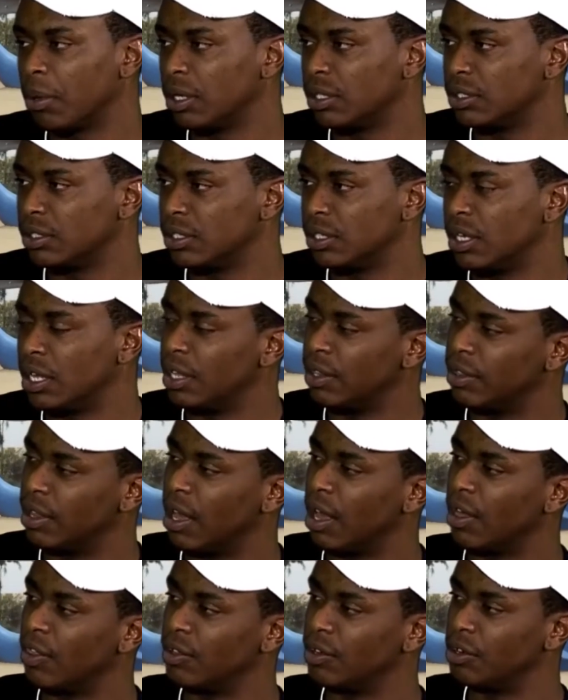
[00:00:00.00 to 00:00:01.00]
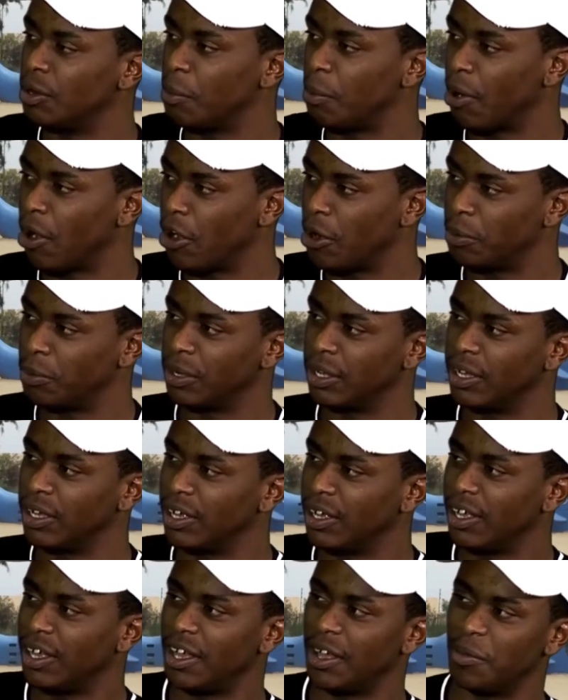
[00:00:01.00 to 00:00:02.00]
person in the other department,
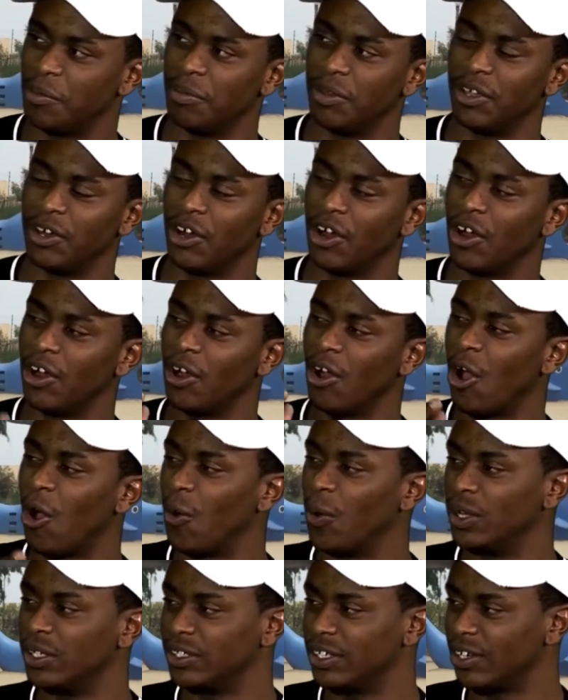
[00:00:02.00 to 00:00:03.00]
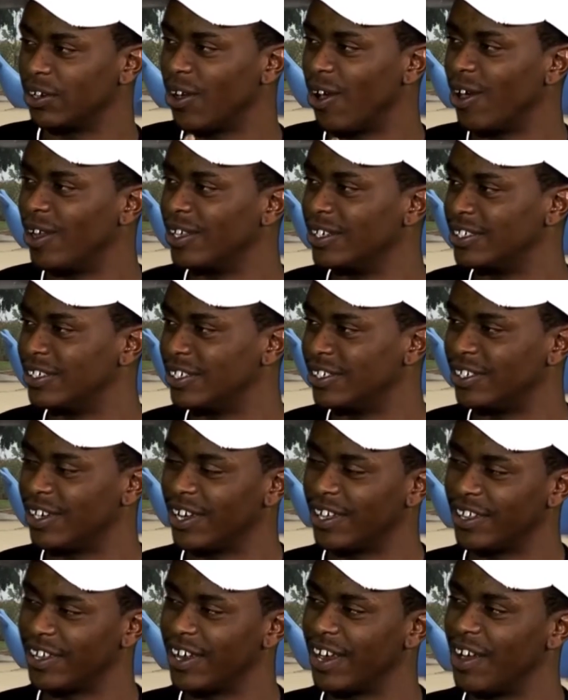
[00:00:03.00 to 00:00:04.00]
and me and her always acknowledge each
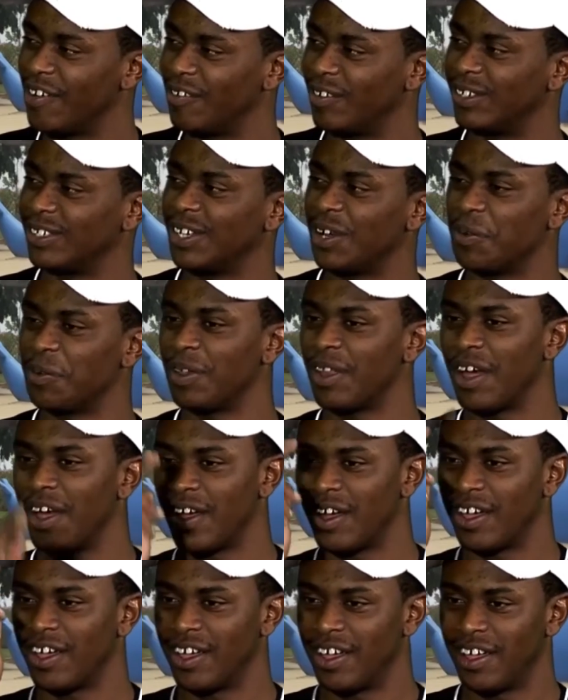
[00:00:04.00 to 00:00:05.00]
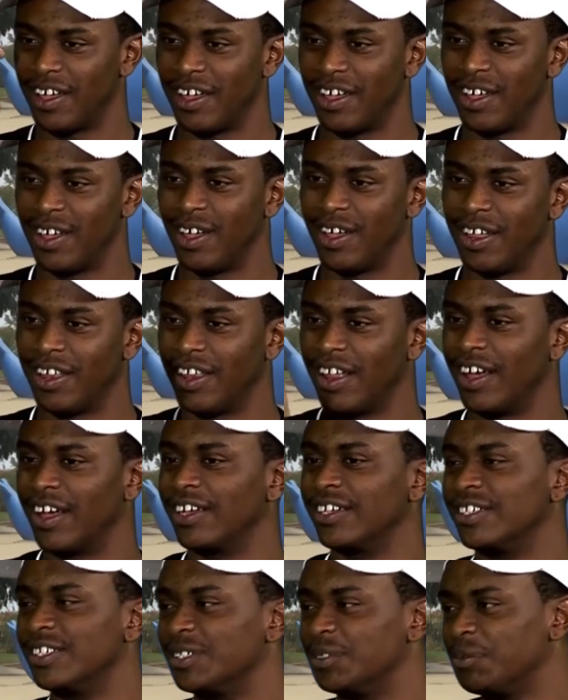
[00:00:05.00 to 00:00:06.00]
other every time.
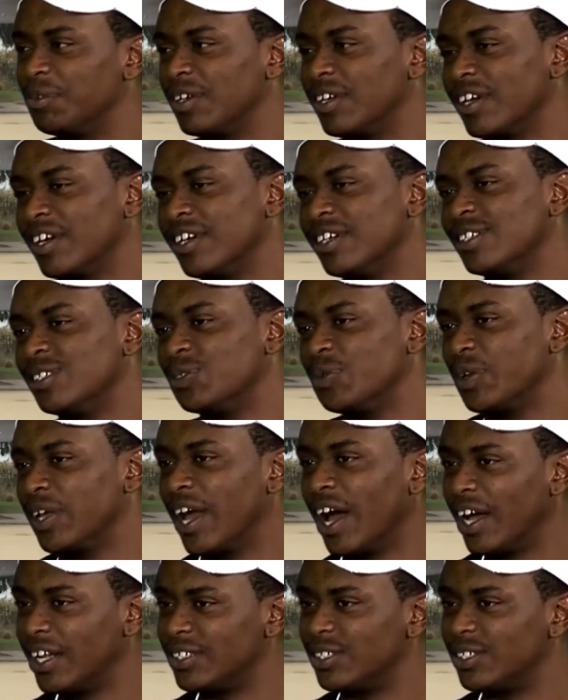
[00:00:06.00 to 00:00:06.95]
Like, just because we got